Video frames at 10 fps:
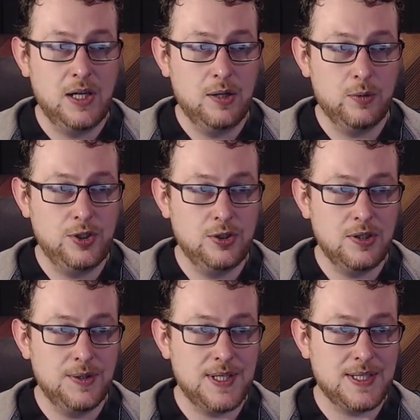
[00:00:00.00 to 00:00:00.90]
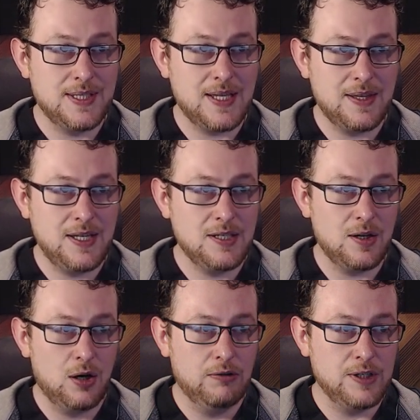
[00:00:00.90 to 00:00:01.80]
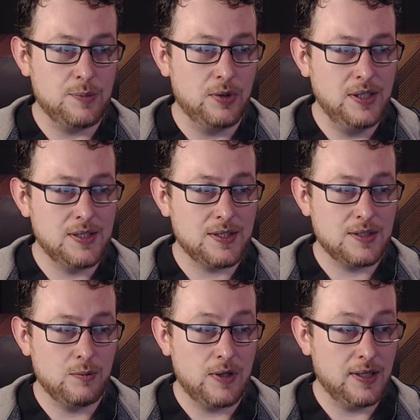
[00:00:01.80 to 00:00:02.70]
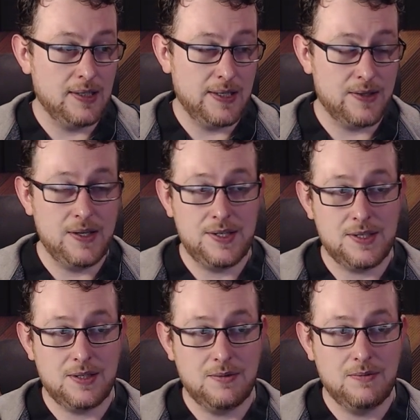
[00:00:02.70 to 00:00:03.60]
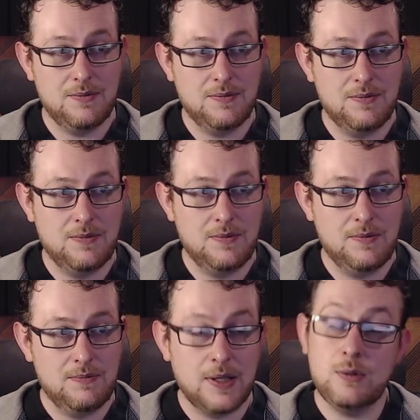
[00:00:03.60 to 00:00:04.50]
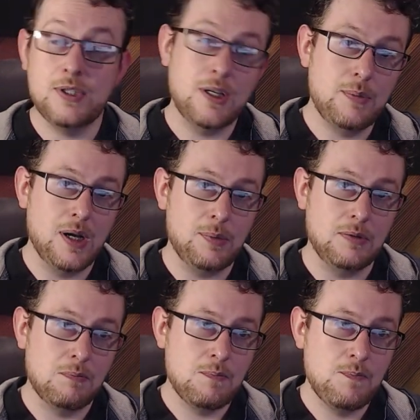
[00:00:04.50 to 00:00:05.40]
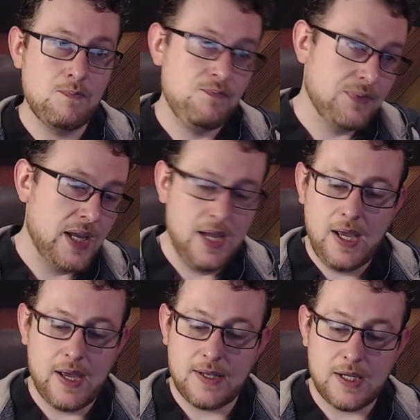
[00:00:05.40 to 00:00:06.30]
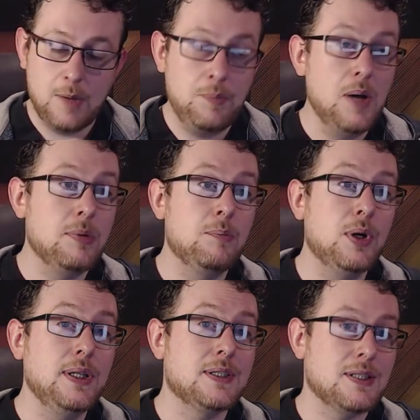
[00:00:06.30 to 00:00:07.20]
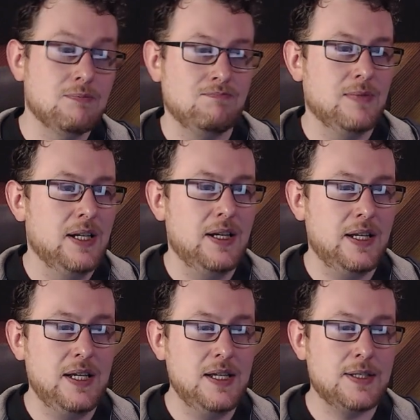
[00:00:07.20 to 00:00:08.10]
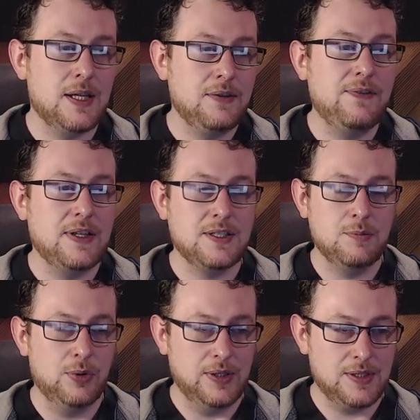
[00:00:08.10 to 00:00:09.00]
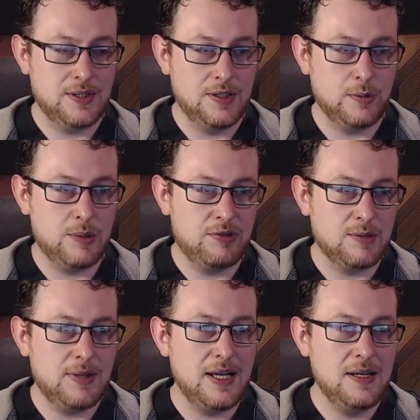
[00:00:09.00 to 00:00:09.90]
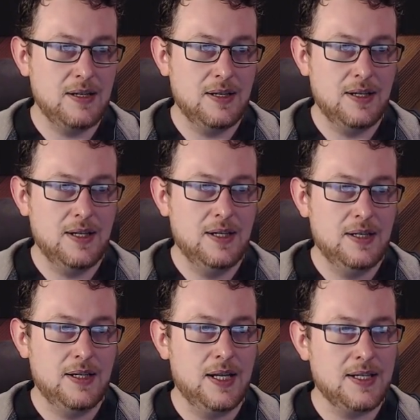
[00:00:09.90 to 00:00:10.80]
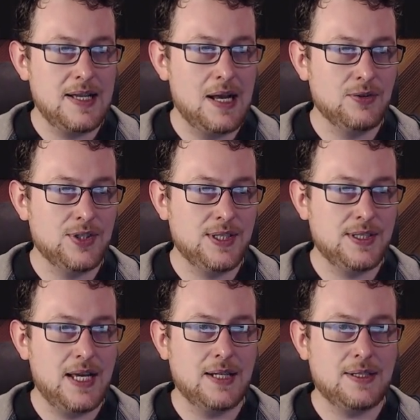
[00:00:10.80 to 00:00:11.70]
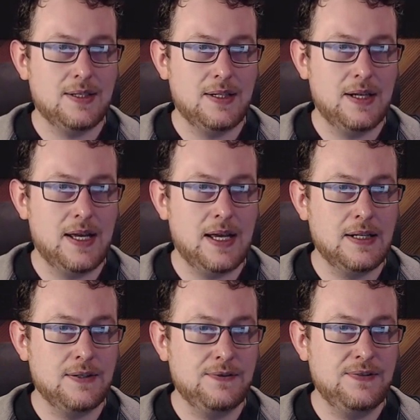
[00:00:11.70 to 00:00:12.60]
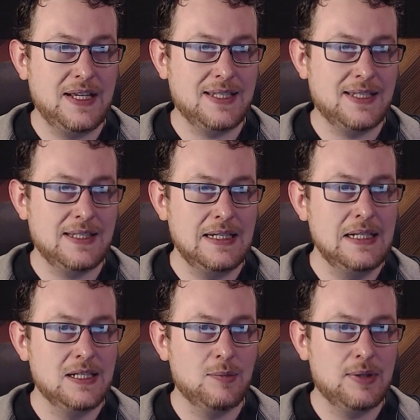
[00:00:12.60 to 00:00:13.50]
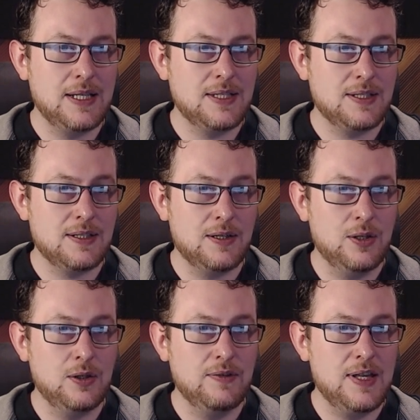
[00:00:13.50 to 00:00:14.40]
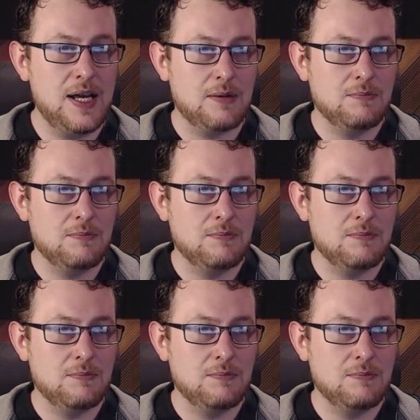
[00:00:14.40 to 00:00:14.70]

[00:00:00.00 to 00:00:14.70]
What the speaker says: What you should notice is that these orange points, when I click this, they will turn purple. And a purple point is a fixed point. So when I press play, it is now set and fixed into place over there.